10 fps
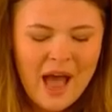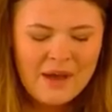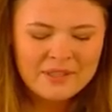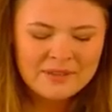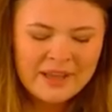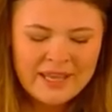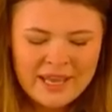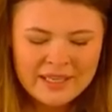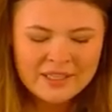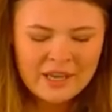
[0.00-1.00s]
I was around the
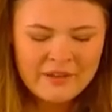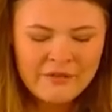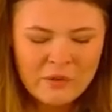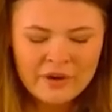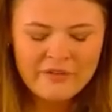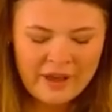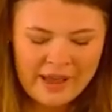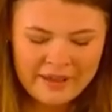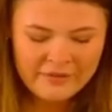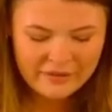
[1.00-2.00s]
age of four or
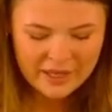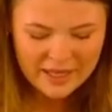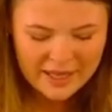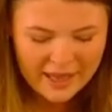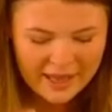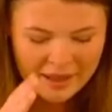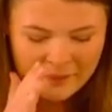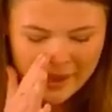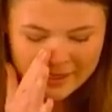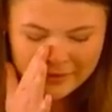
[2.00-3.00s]
five.
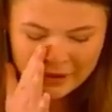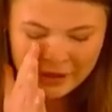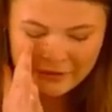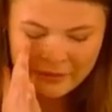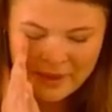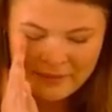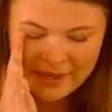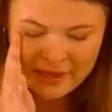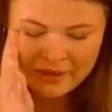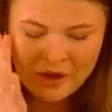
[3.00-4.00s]
Um, I never heard from him
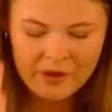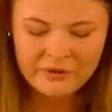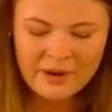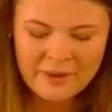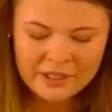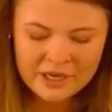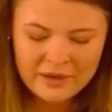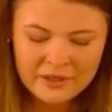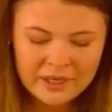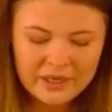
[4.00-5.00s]
again all throughout my
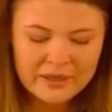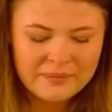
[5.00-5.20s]
childhood